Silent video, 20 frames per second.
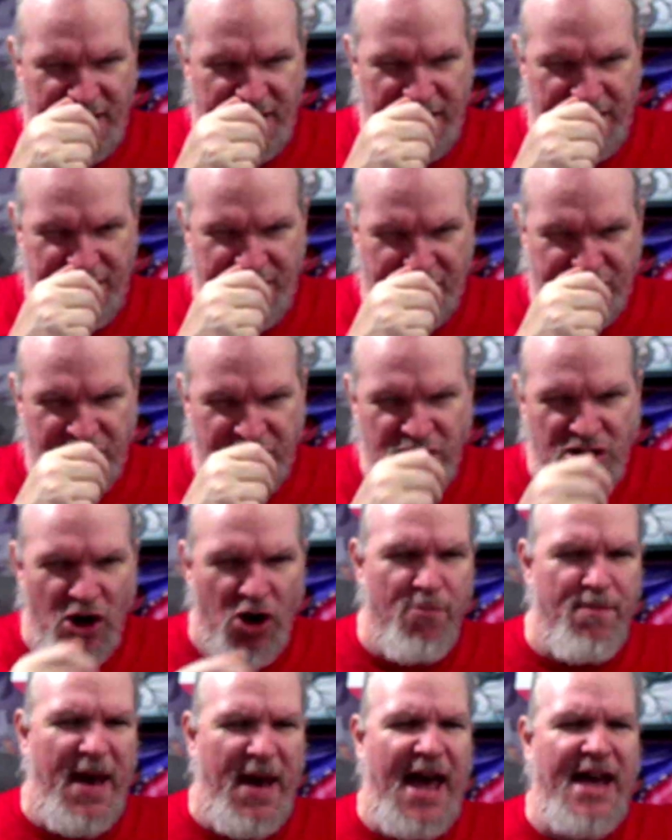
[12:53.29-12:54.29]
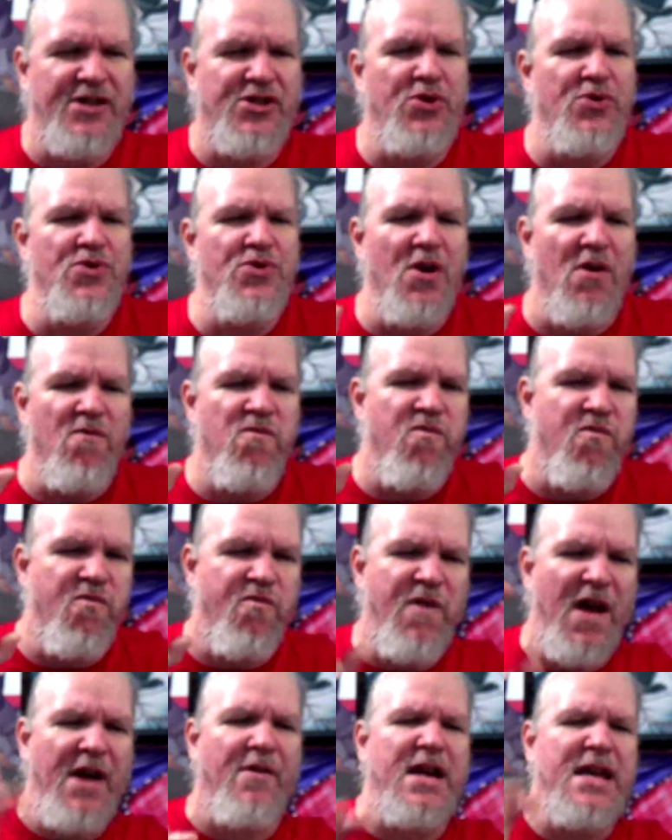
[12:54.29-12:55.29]
and just go back to the
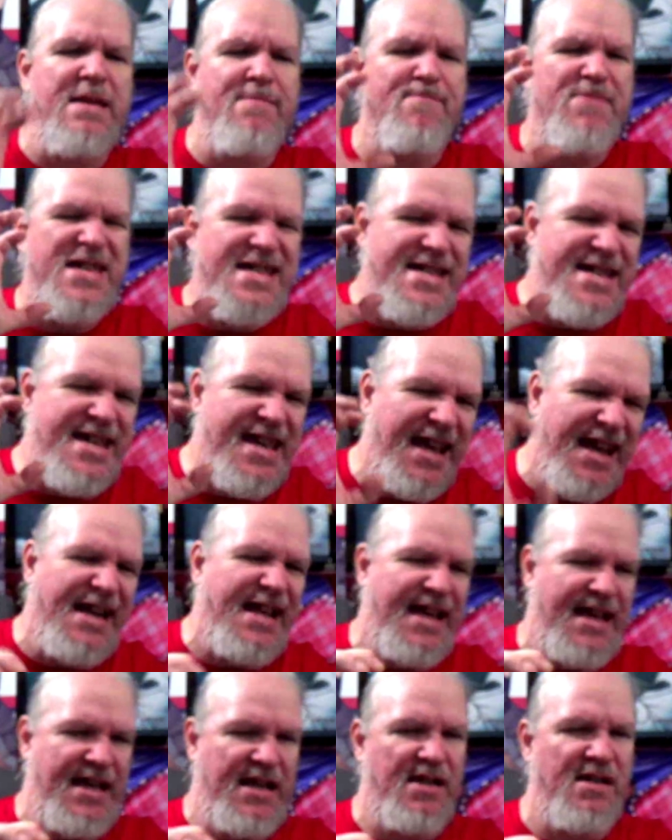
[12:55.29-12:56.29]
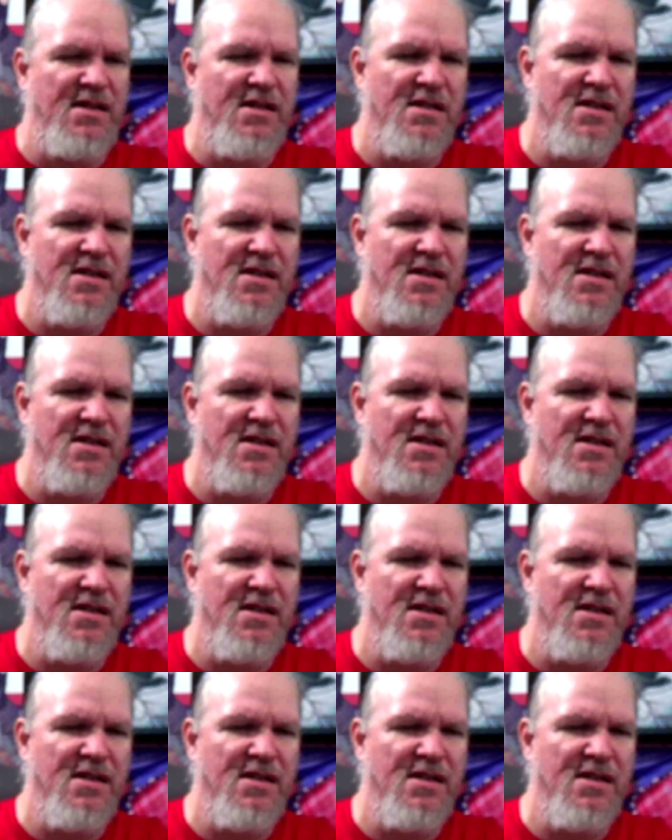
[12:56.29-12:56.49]
very beginning